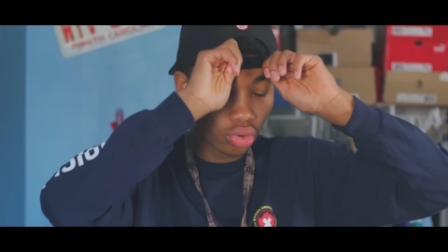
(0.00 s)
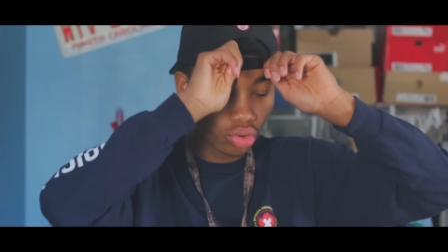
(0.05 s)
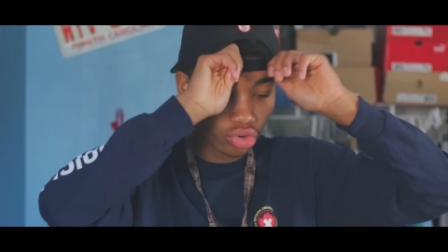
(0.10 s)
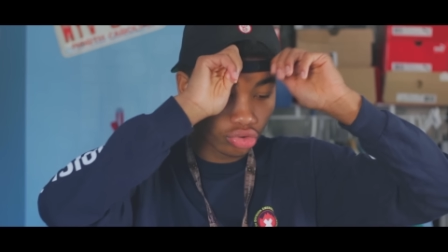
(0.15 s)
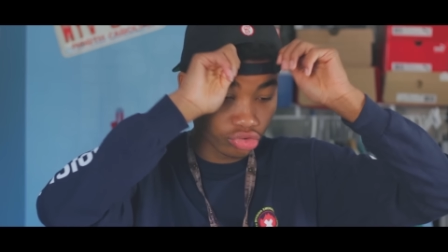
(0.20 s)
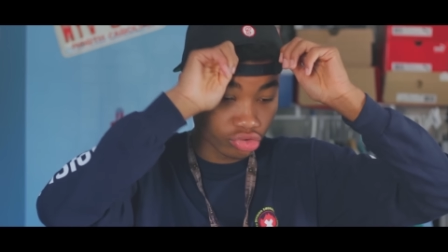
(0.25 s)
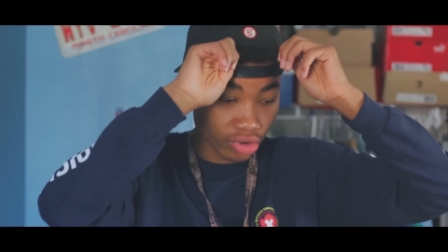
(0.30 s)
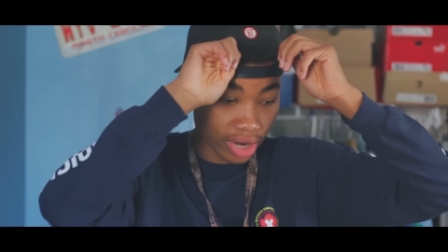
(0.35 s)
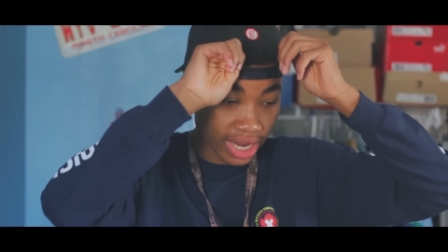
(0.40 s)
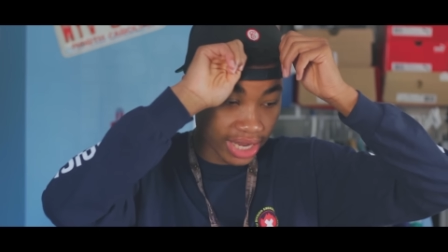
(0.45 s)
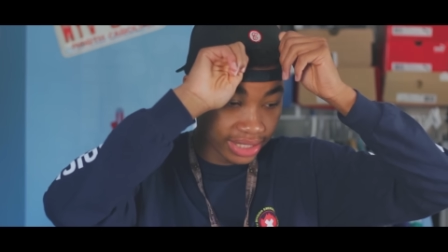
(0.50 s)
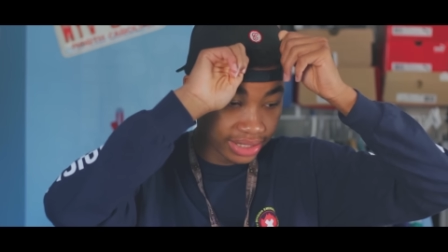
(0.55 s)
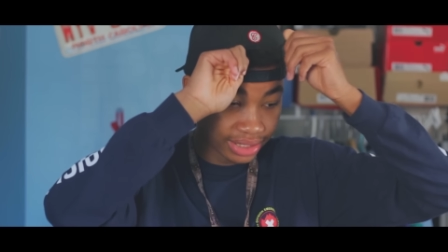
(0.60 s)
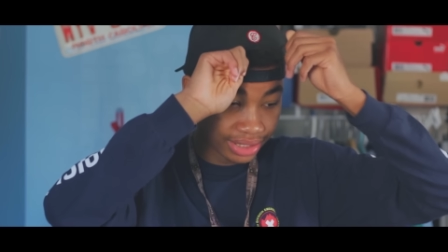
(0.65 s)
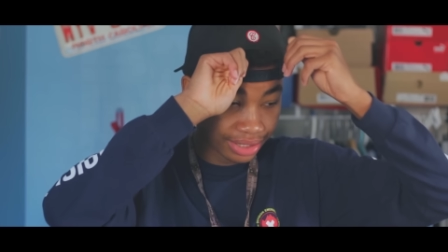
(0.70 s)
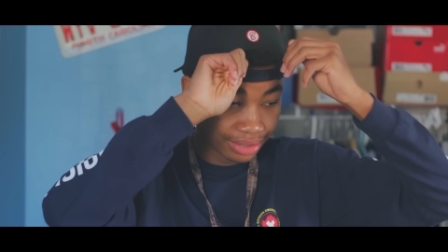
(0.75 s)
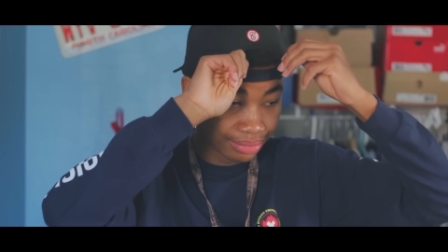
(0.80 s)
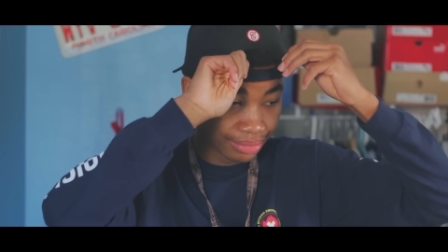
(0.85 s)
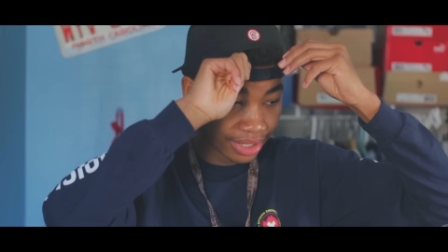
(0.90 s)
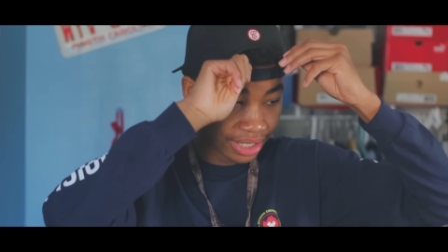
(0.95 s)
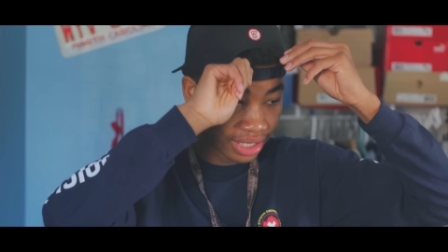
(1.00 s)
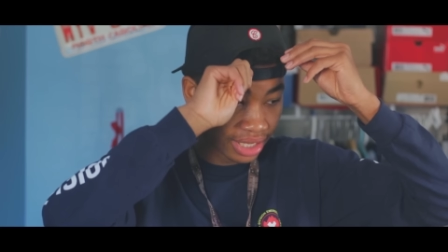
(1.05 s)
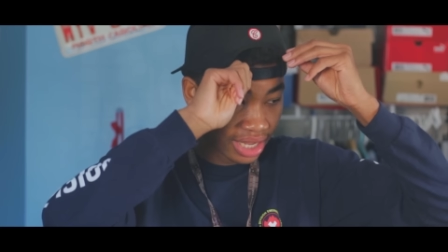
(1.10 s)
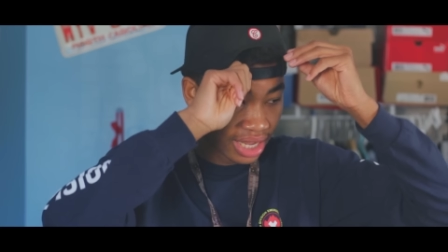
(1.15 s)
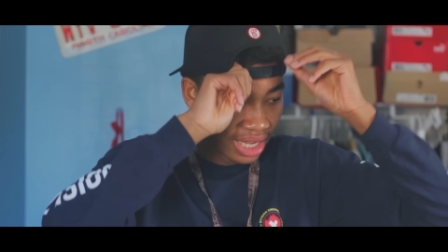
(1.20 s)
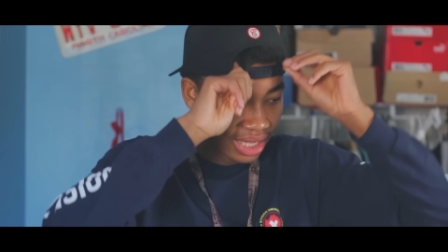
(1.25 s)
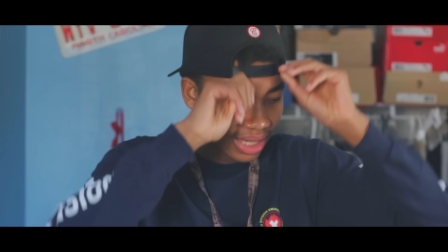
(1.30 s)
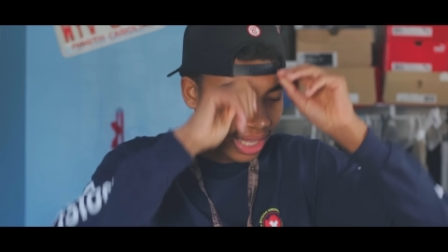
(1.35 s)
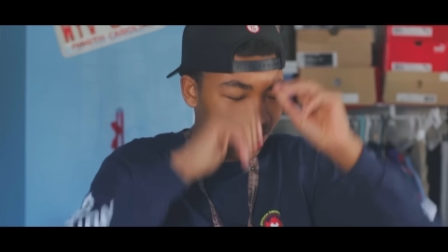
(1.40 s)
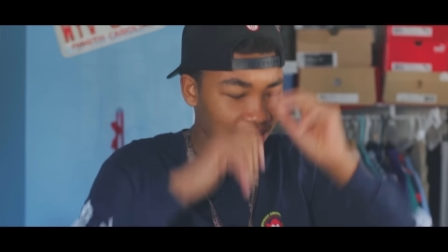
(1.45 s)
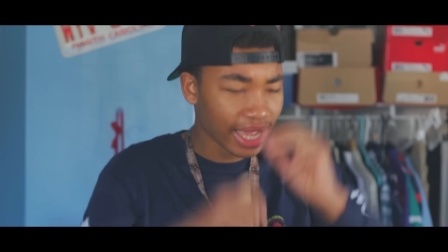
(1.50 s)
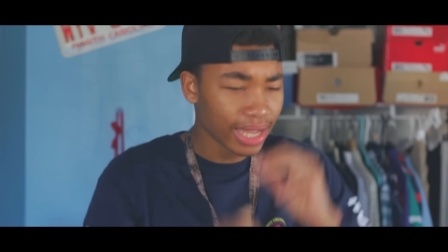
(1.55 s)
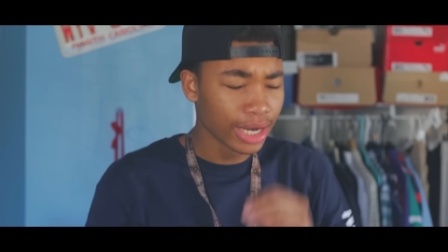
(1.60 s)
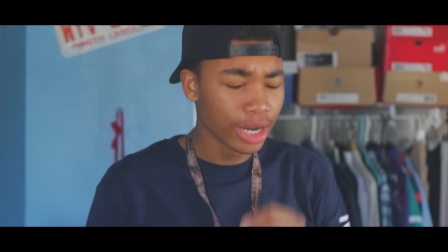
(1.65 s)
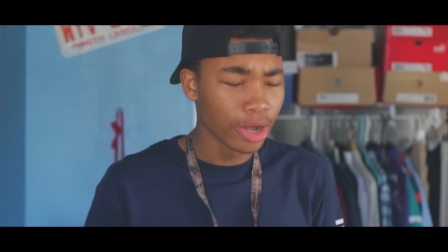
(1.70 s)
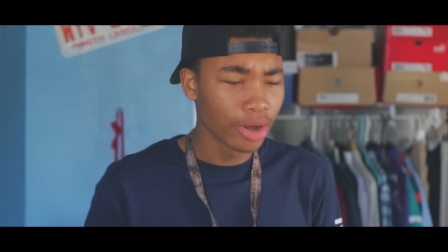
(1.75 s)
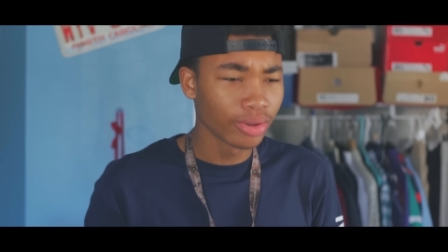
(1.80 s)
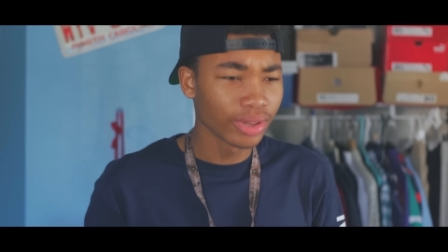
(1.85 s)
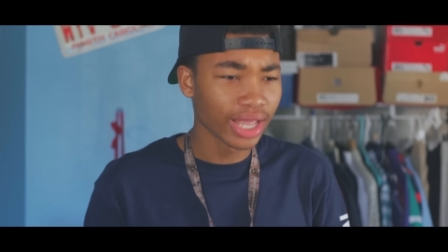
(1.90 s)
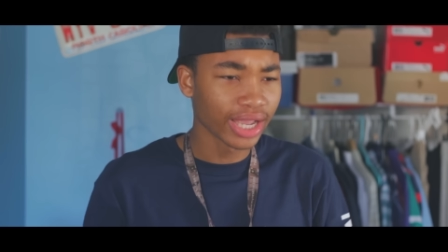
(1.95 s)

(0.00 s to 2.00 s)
crazy to me. Like, I know,